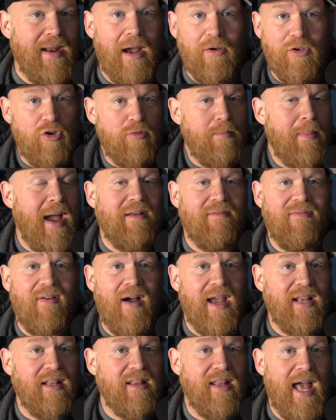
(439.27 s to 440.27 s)
Now you might
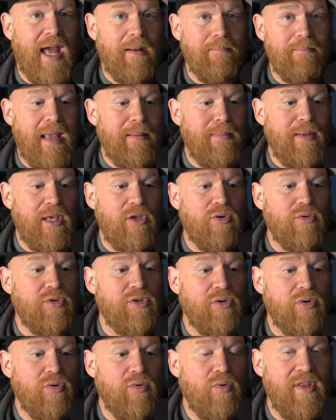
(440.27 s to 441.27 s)
find that maybe you
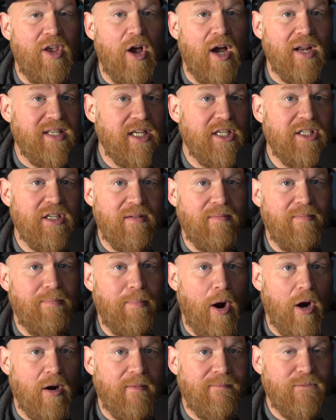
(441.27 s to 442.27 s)
do the audition
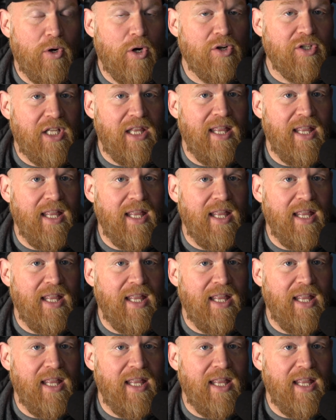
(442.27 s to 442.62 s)
part first,